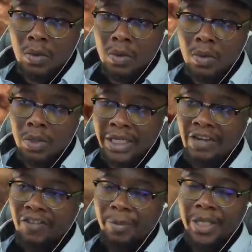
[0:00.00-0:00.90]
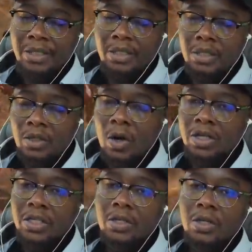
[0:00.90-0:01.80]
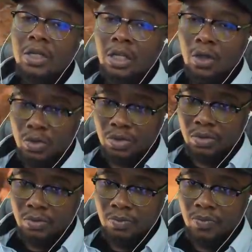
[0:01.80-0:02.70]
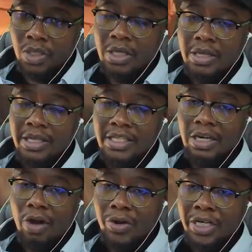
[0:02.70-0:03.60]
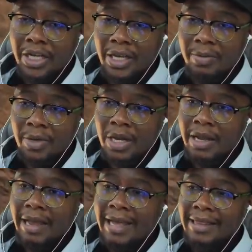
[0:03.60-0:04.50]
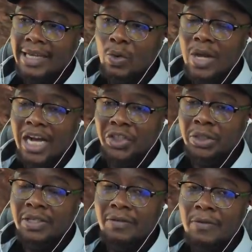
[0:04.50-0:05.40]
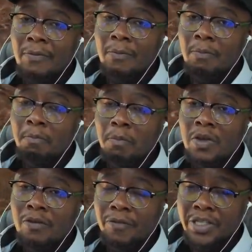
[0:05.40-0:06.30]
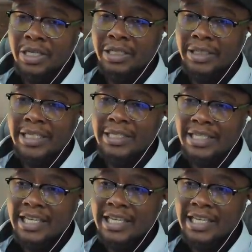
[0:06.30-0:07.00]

the government got close. They surrounded him and they could actually physically see